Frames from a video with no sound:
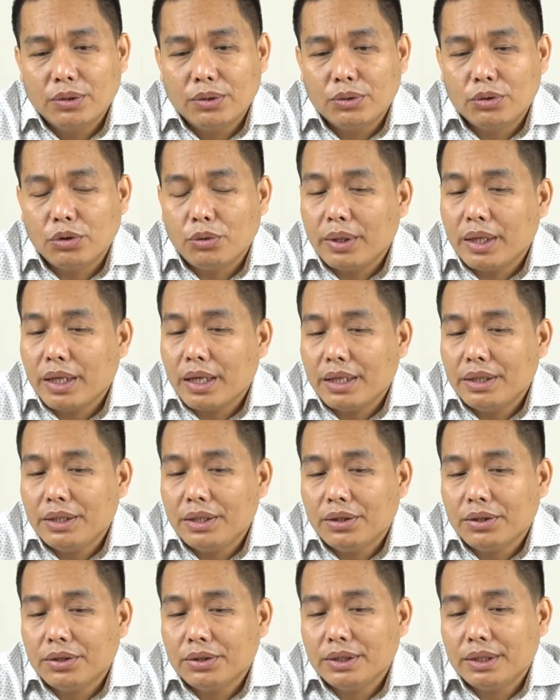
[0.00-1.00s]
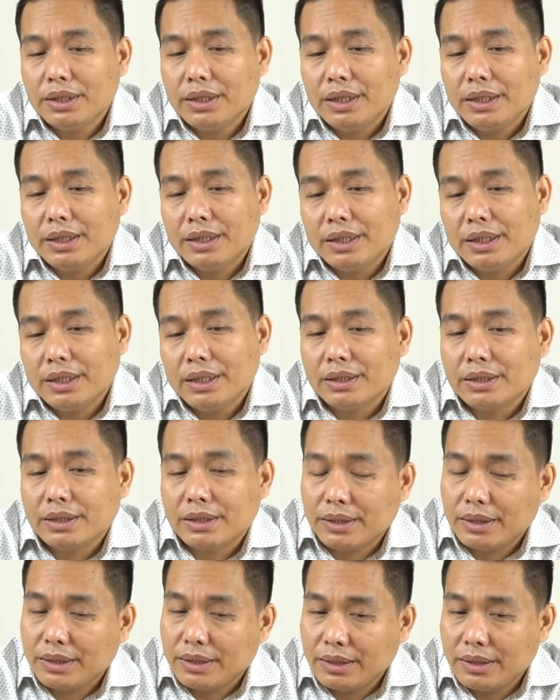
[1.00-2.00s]
Dominant ideology
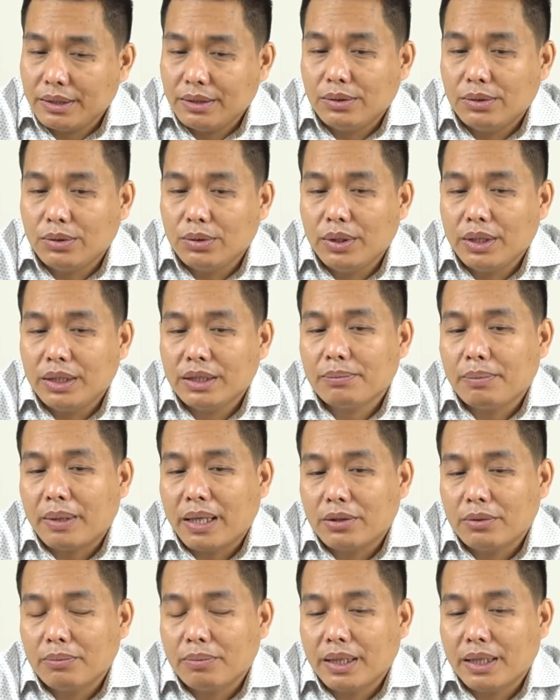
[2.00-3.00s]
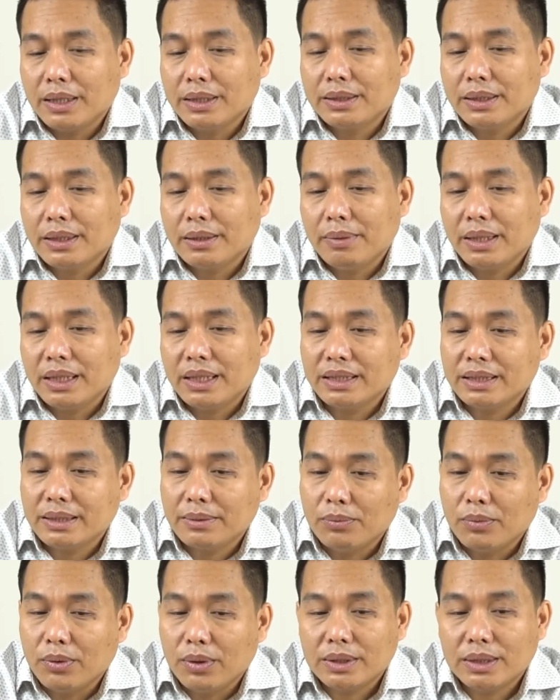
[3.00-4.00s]
is, though it is part of culture, but it's
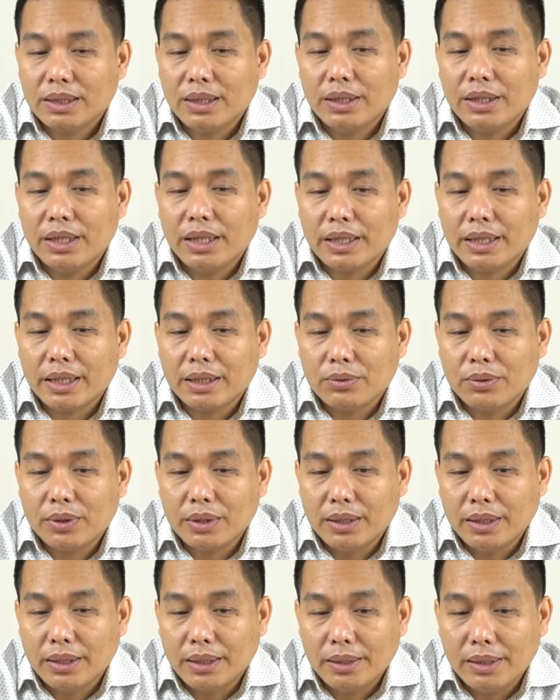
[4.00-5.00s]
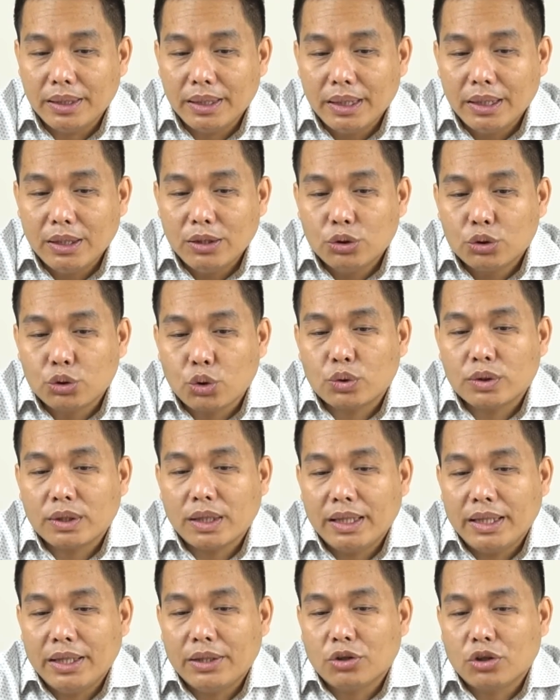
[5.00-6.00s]
mostly related with the
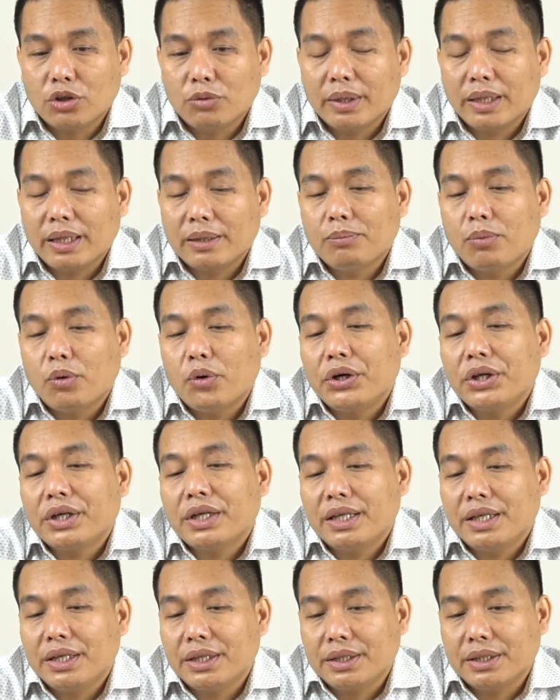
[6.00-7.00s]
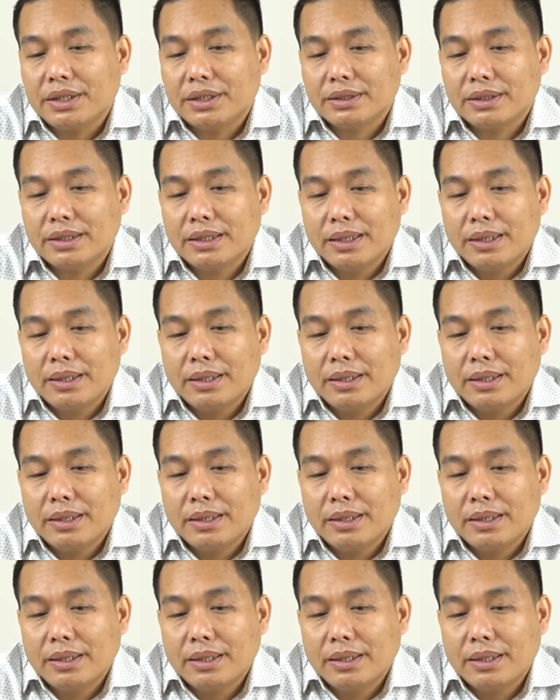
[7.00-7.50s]
social, economic and political interests.